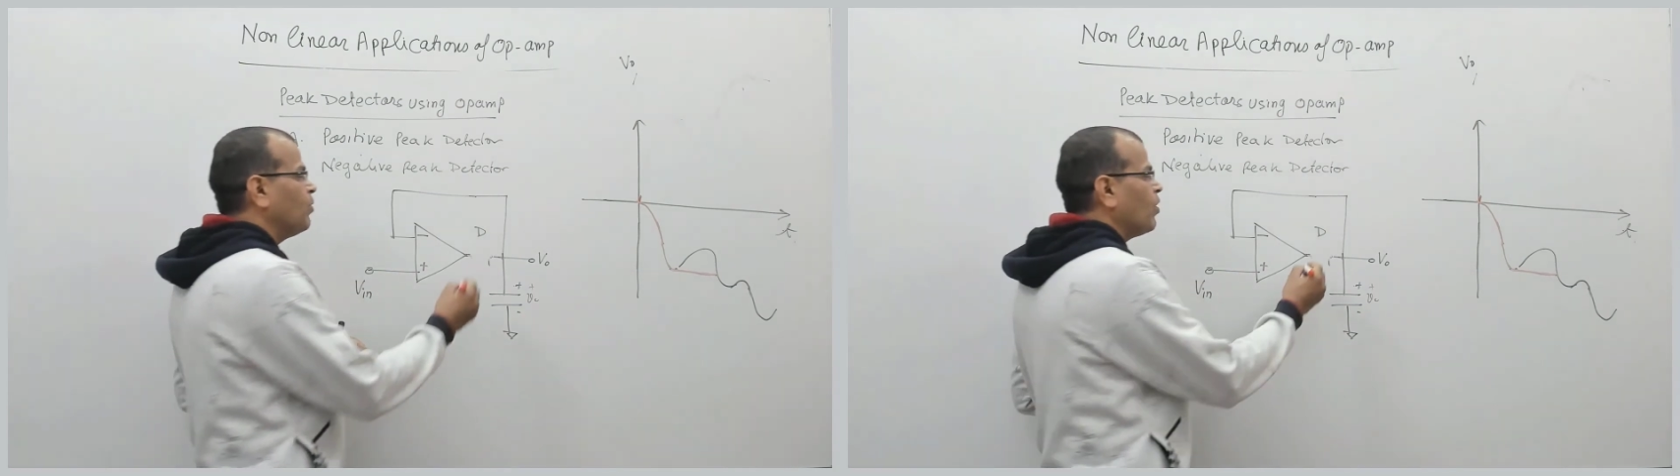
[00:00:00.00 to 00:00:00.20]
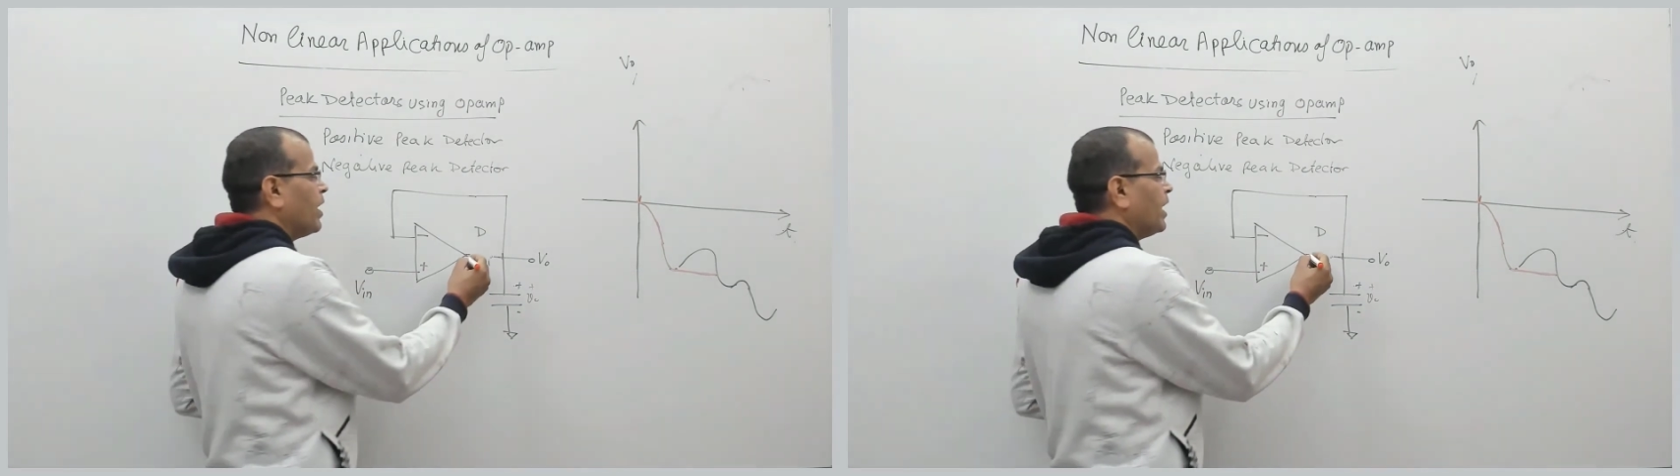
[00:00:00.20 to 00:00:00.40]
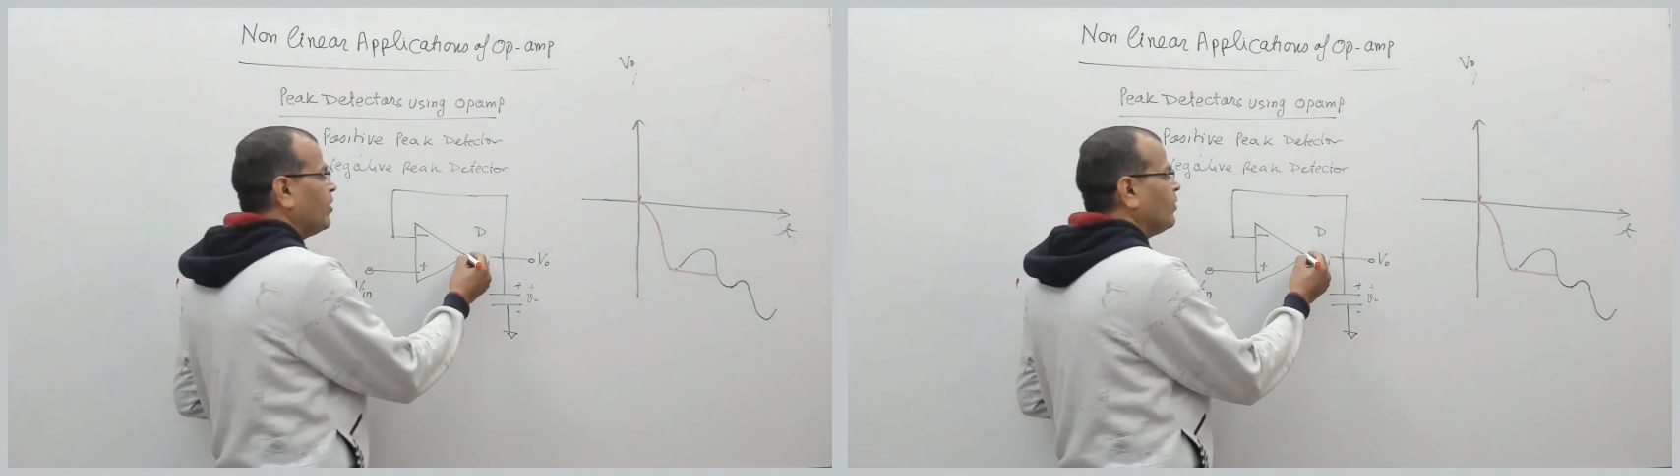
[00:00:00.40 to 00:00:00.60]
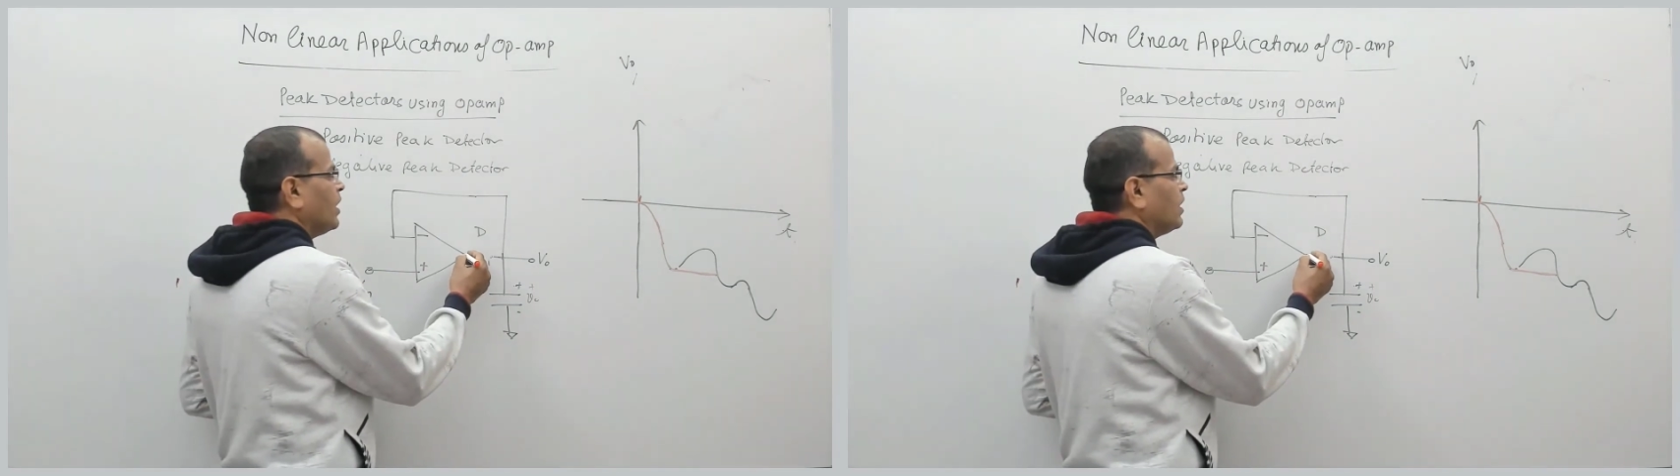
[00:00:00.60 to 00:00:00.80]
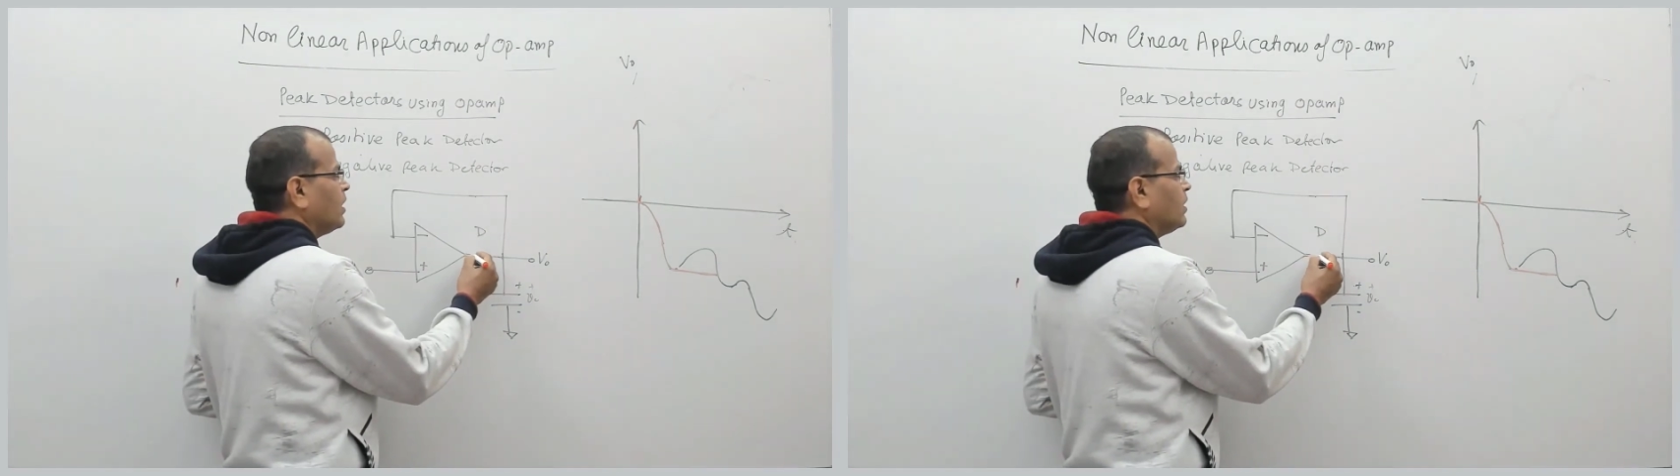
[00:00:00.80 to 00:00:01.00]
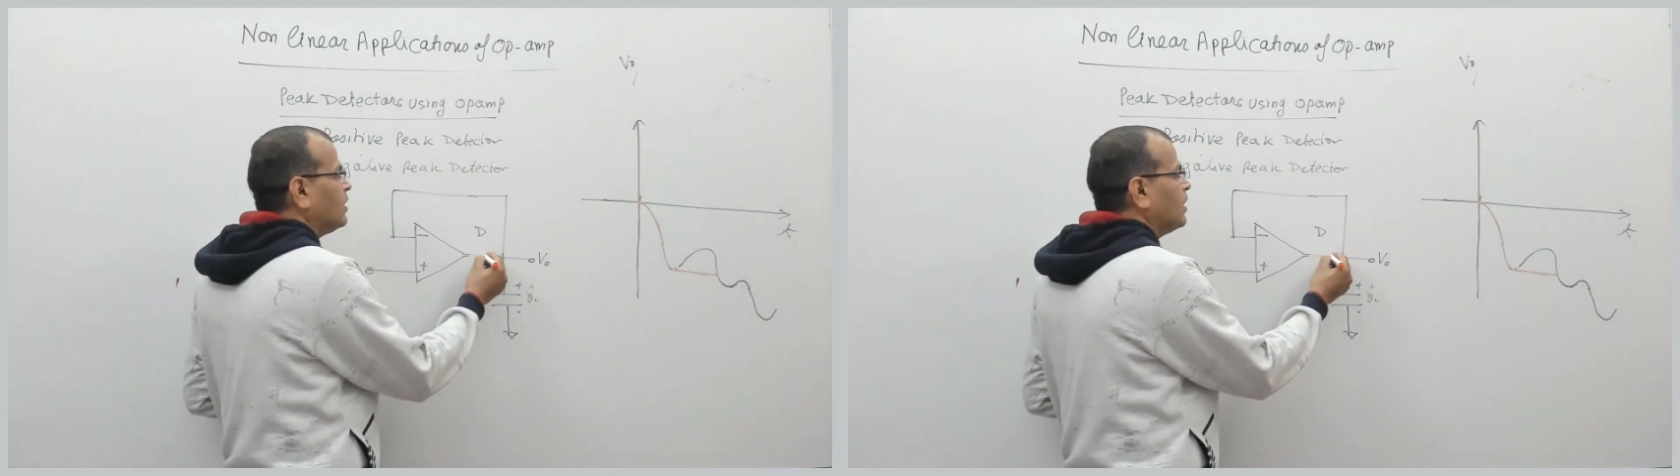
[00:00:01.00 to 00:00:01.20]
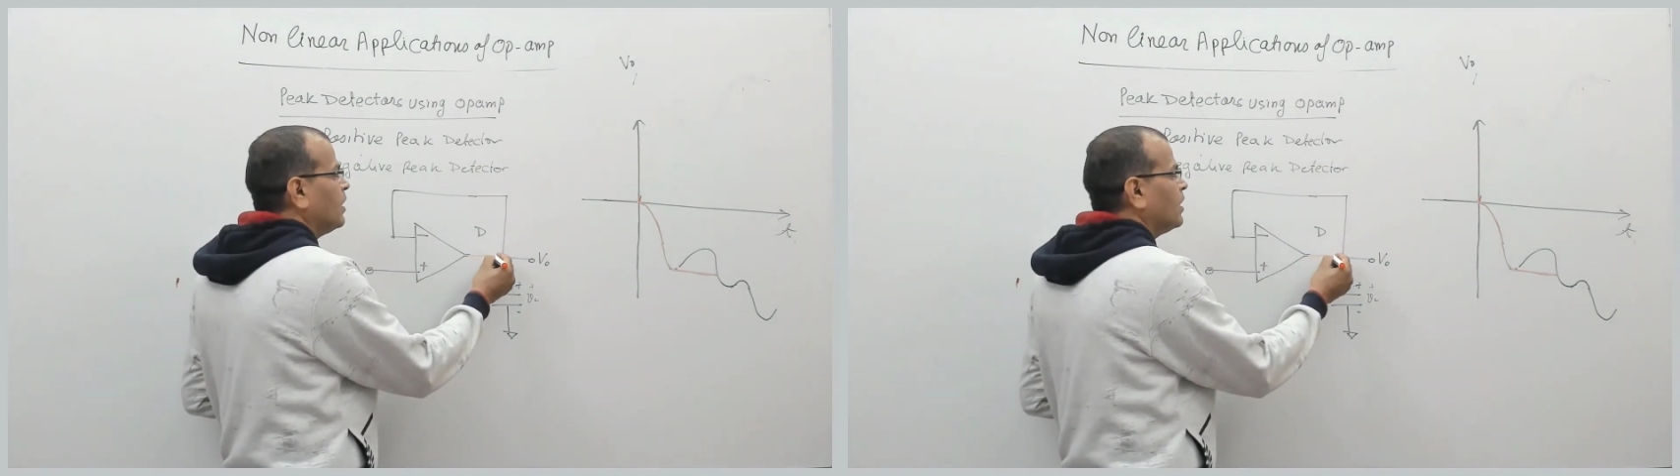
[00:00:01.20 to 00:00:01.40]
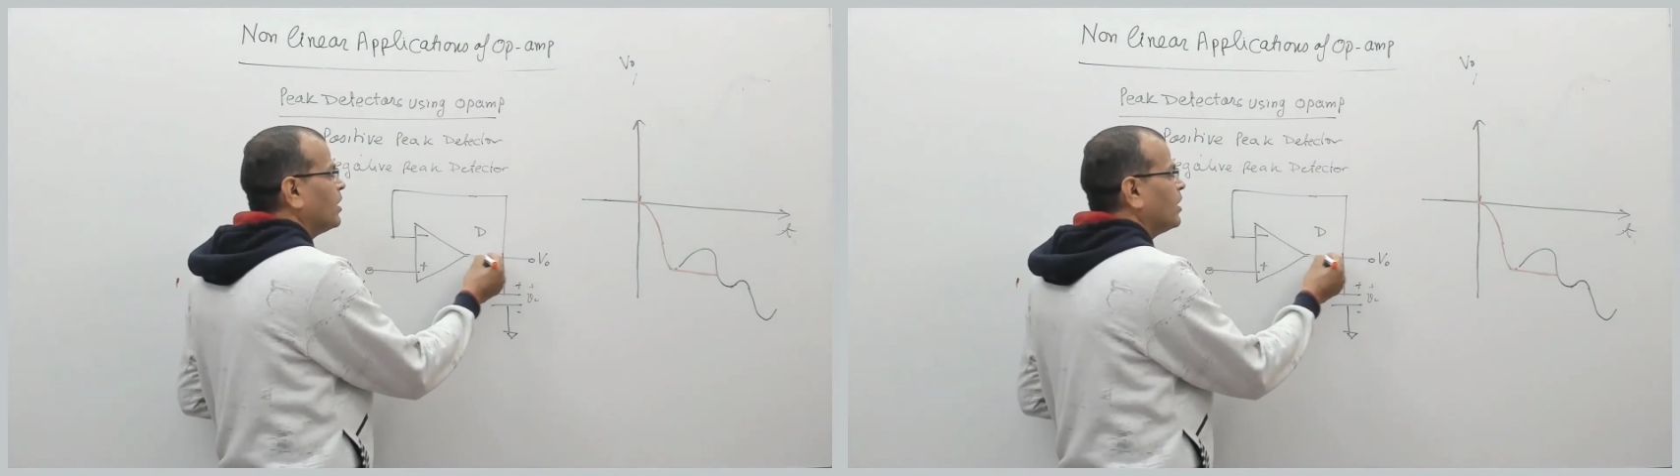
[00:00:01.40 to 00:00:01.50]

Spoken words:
more negative than this,